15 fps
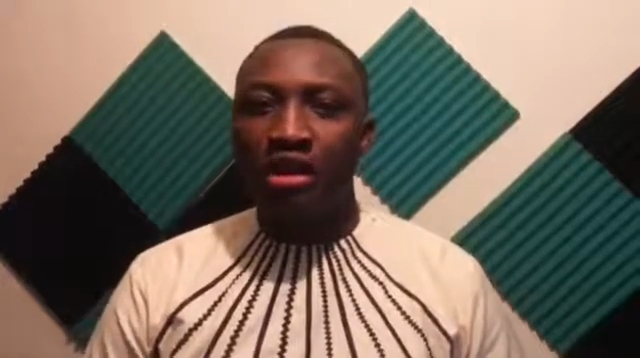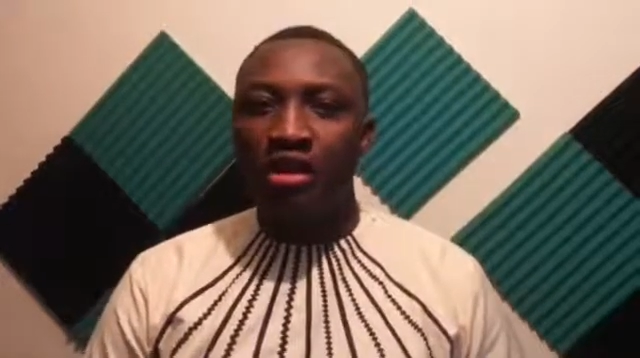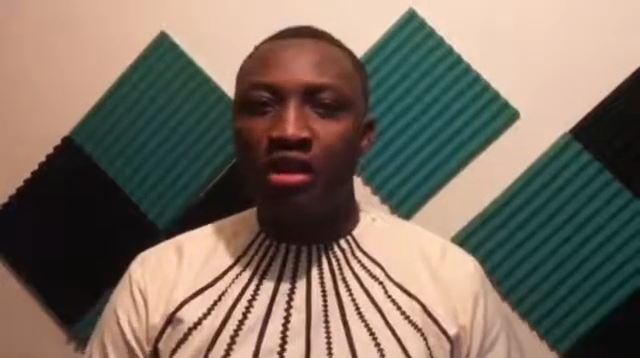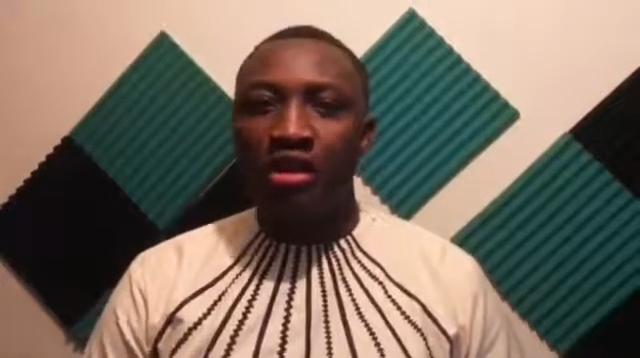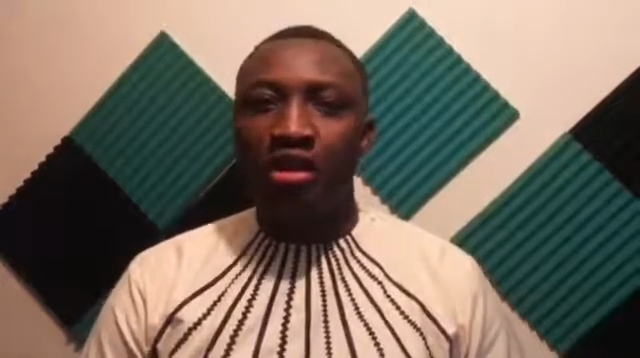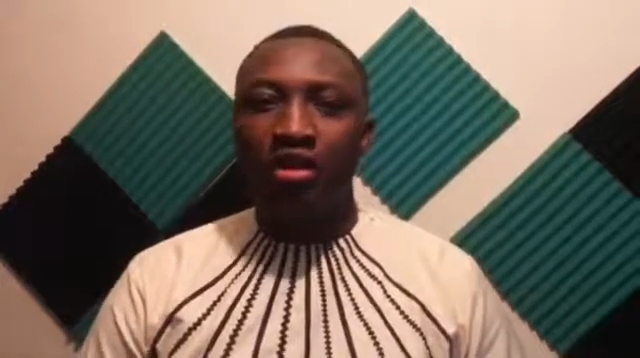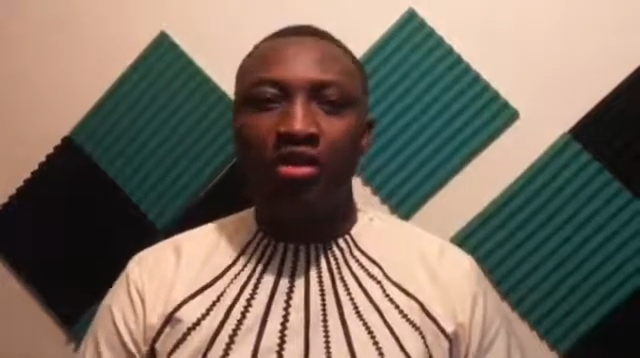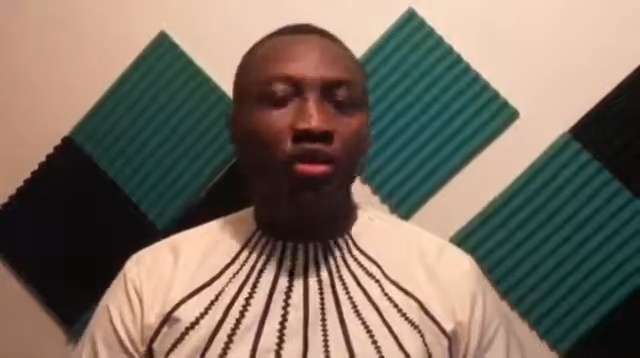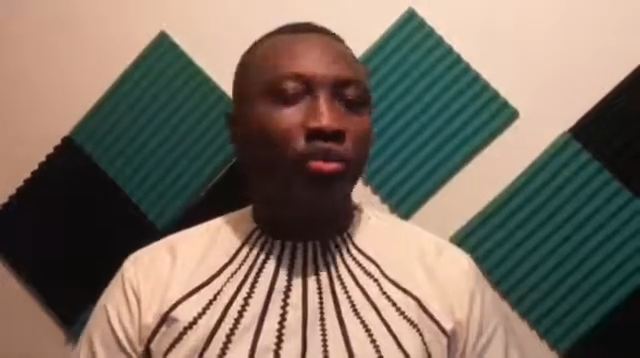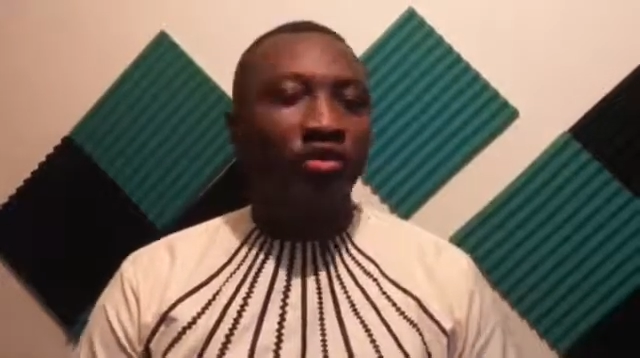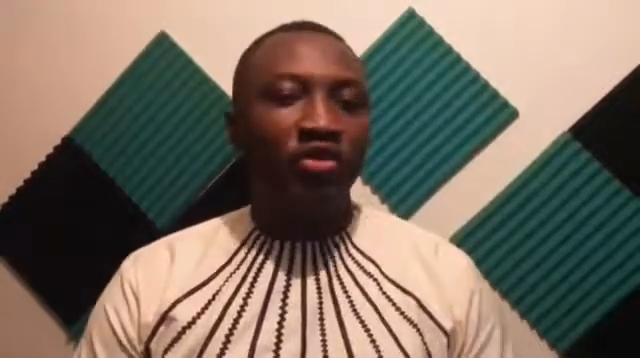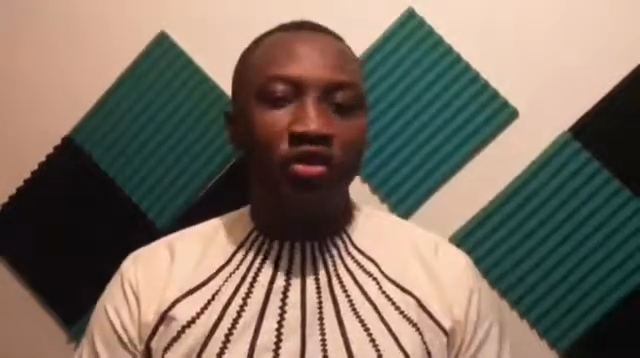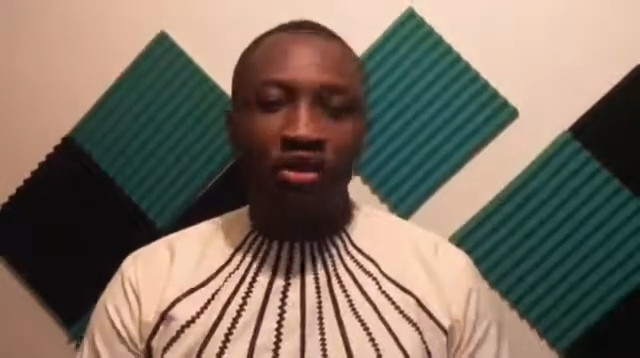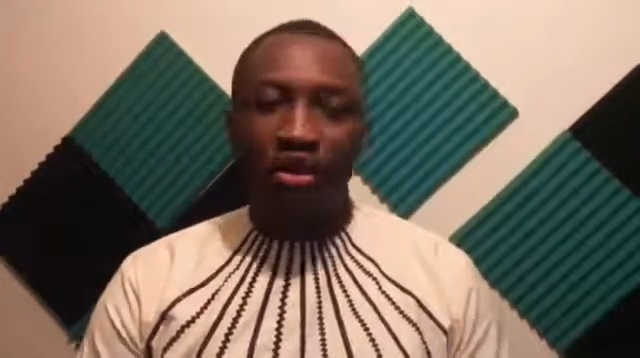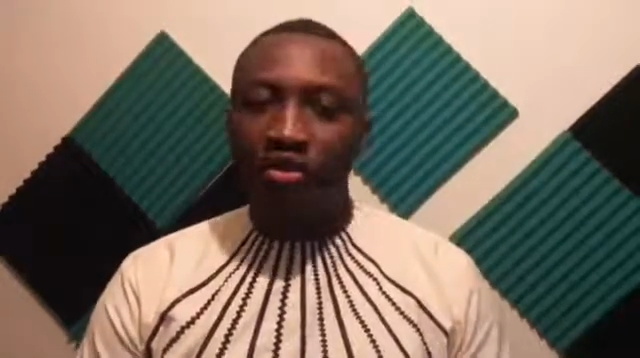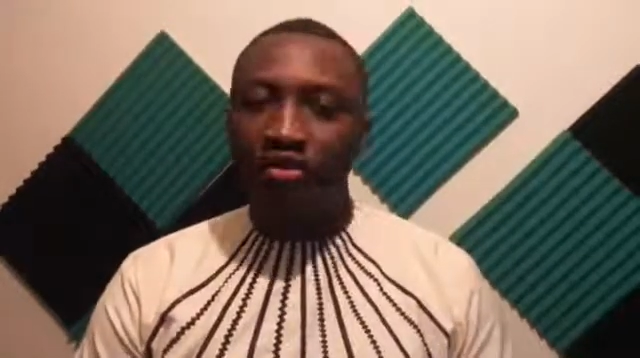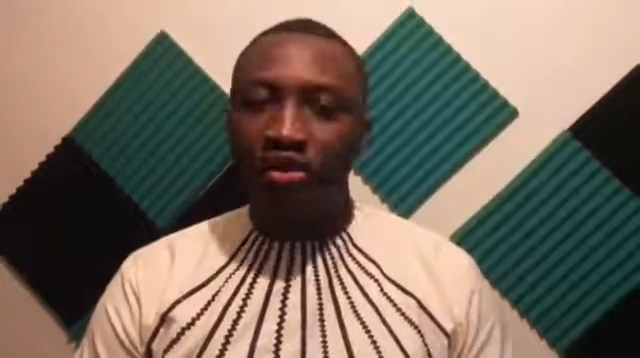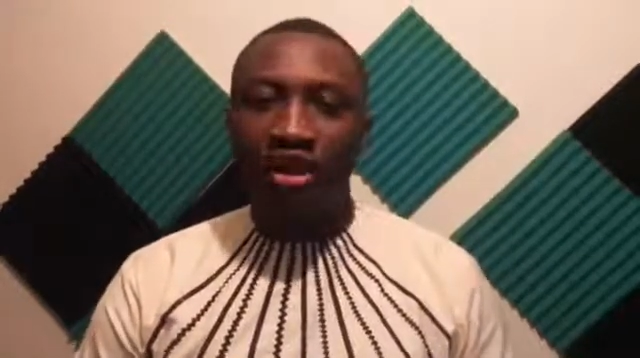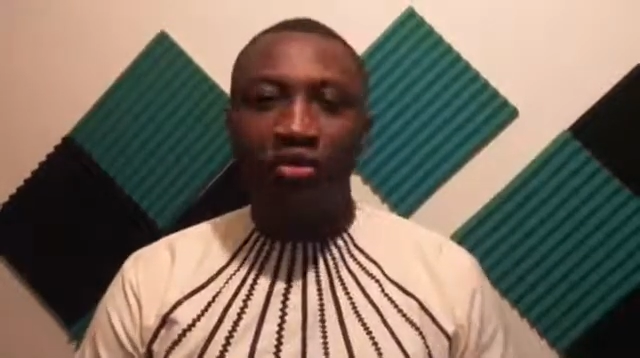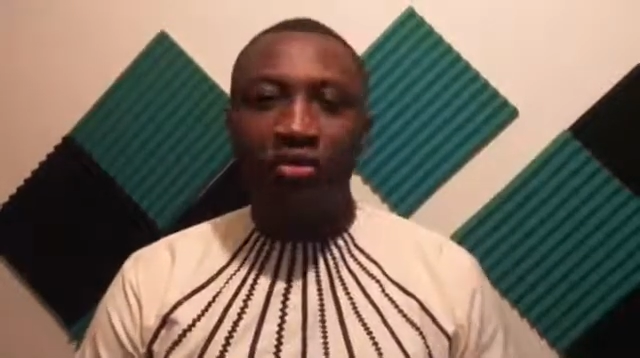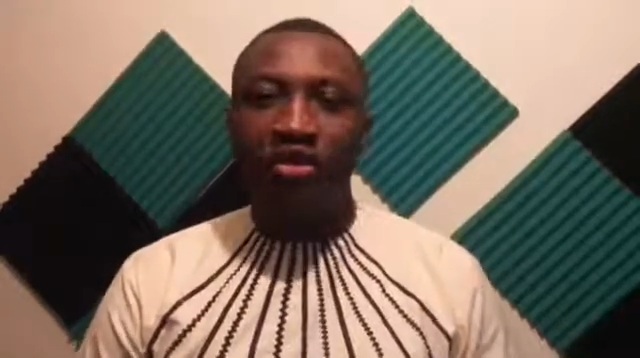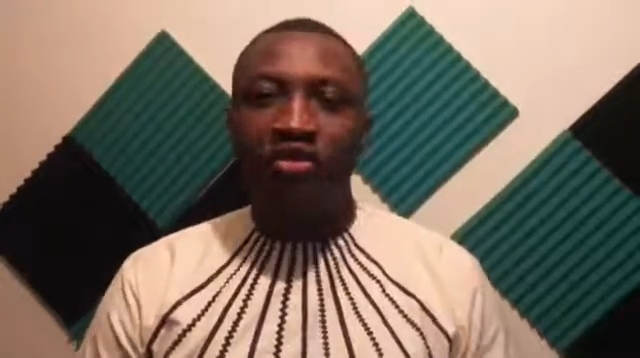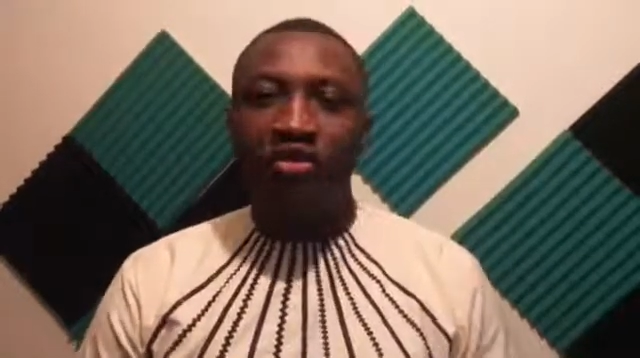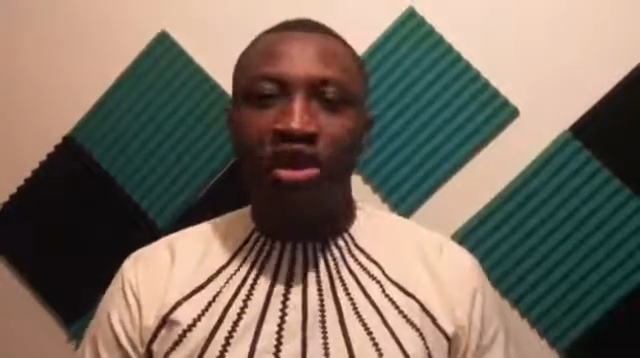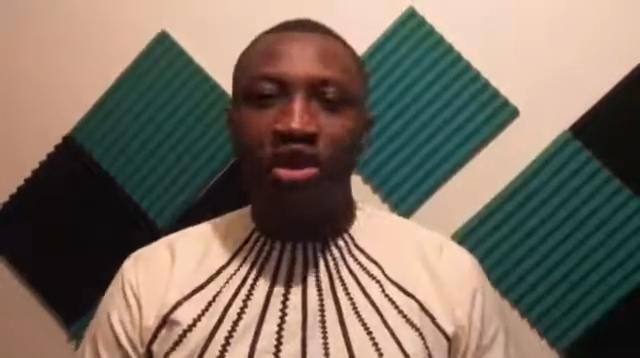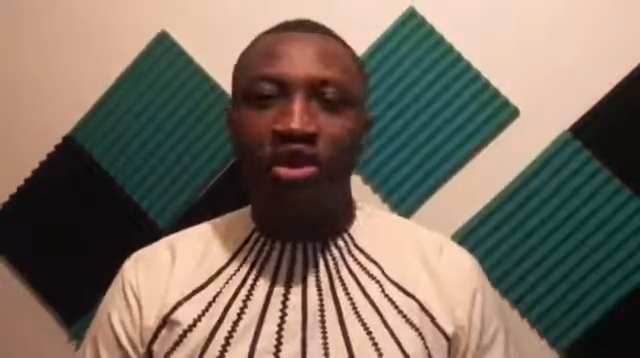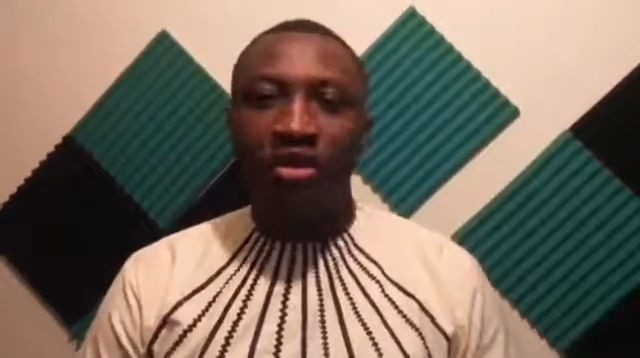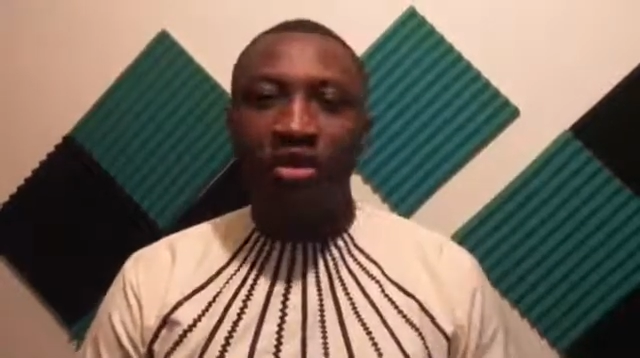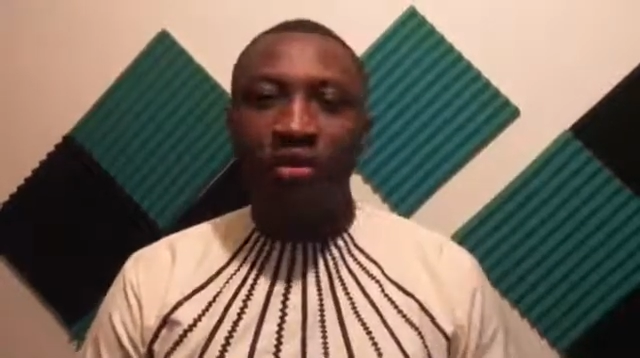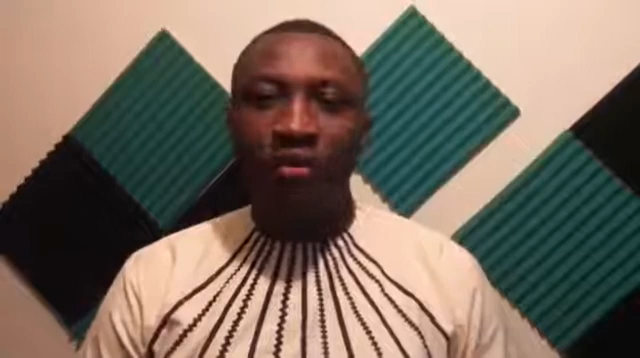or conflict
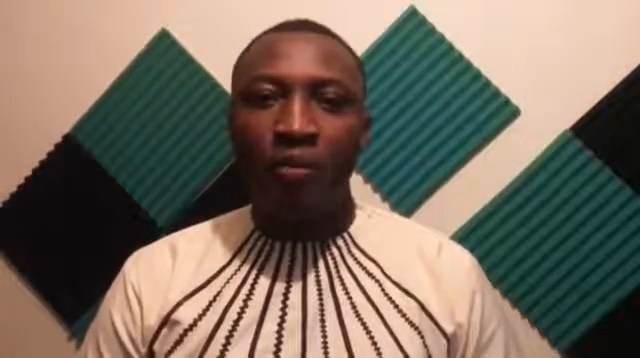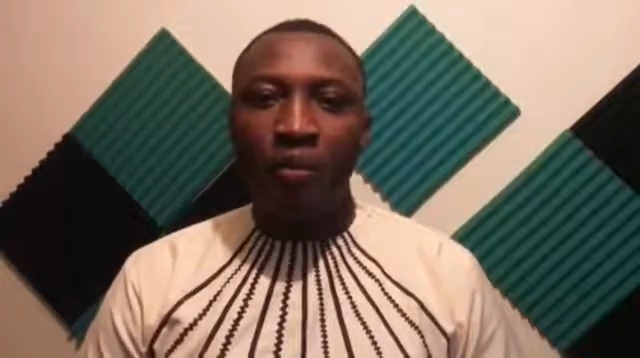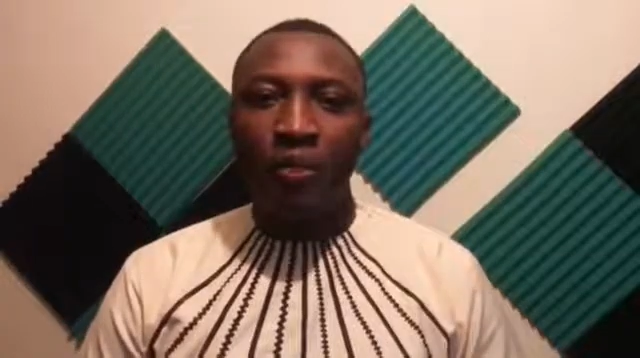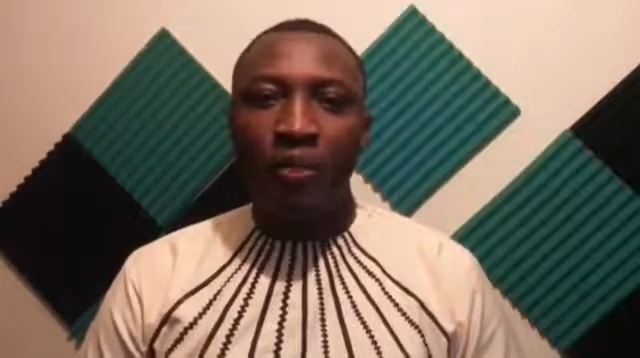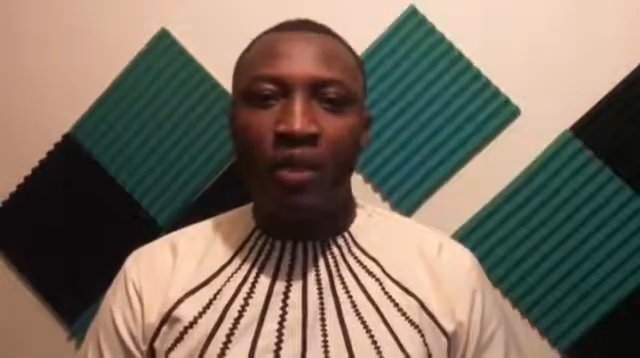prevention.